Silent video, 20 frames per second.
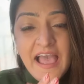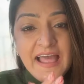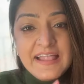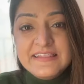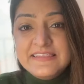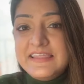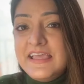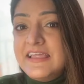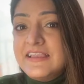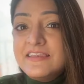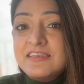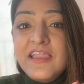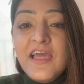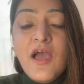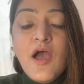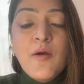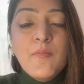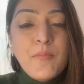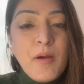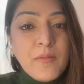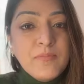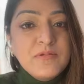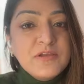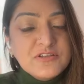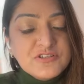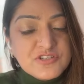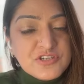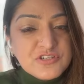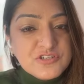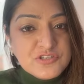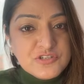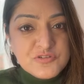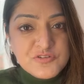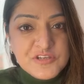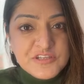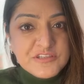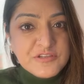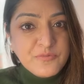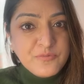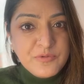and then publish it
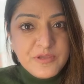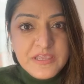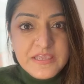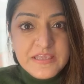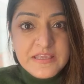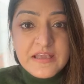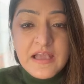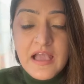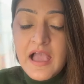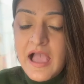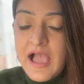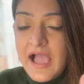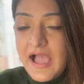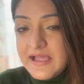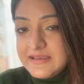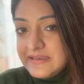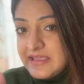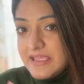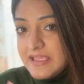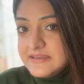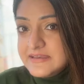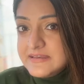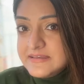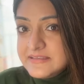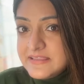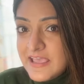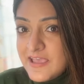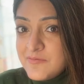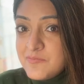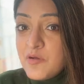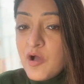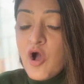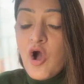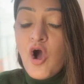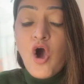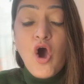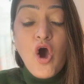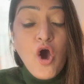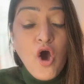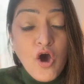during the week and edit them?
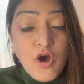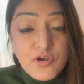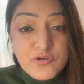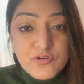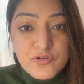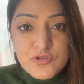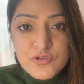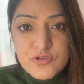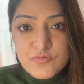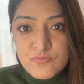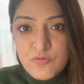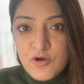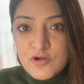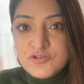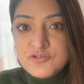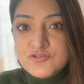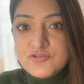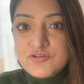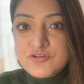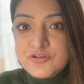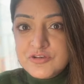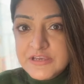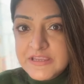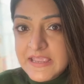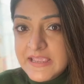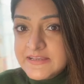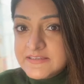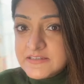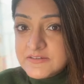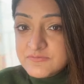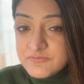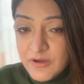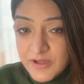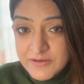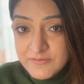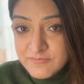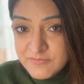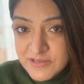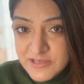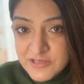Or do you want to create
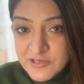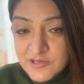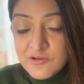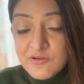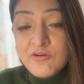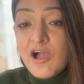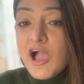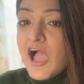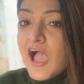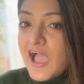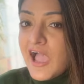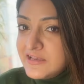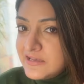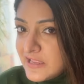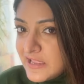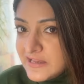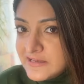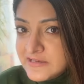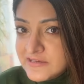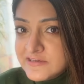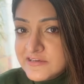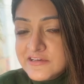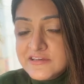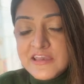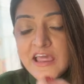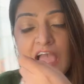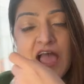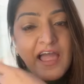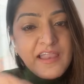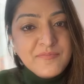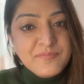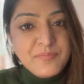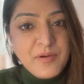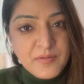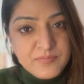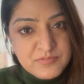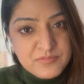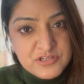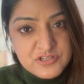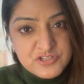one video and edit it and
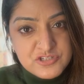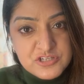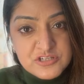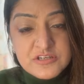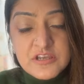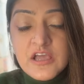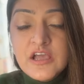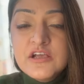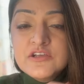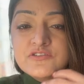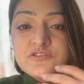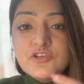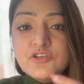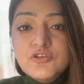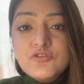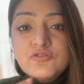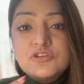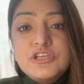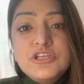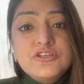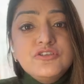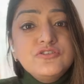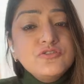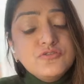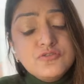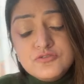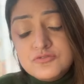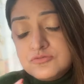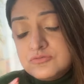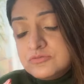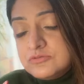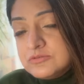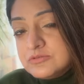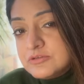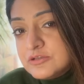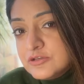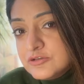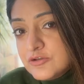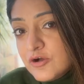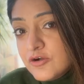publish it? So you need to,
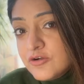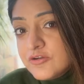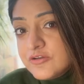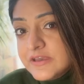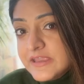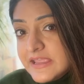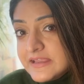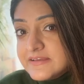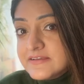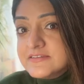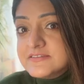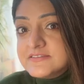you know, create a